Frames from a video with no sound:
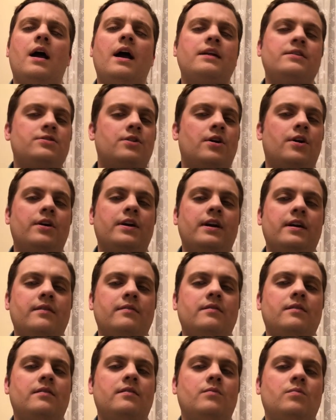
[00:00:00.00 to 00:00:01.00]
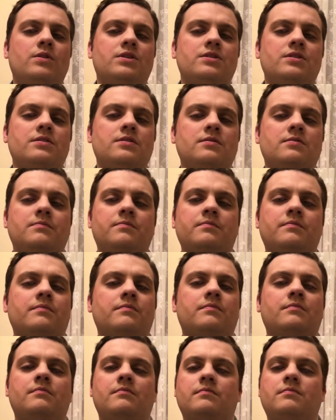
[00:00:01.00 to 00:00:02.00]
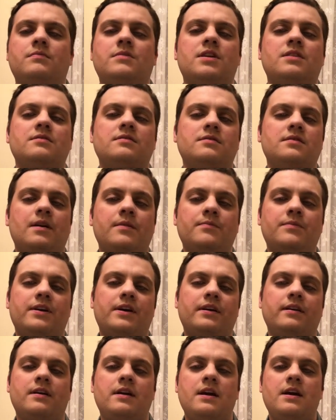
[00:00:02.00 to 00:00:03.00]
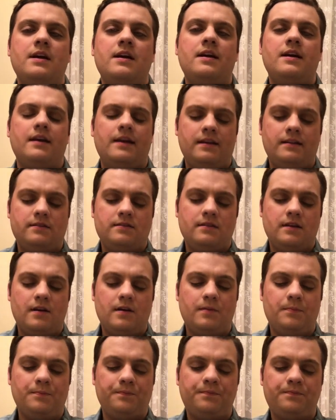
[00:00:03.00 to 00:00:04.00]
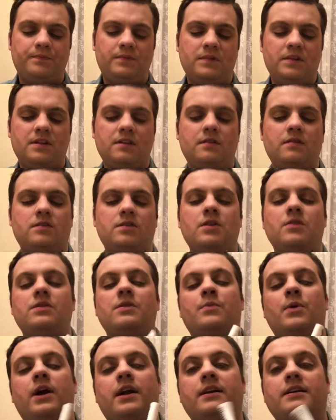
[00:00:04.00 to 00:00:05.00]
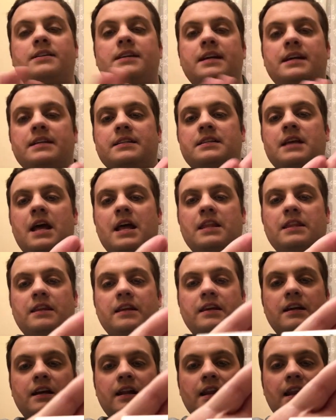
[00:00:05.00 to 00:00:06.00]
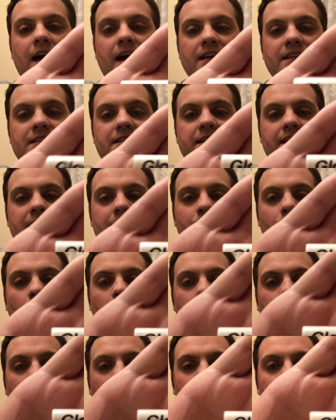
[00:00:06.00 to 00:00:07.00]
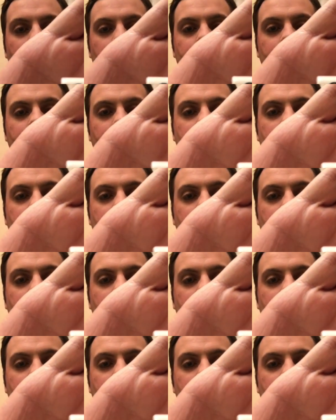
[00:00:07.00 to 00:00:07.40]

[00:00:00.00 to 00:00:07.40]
at Target, which is does the same thing. It's um, so the product is the Glossier Boy Brow,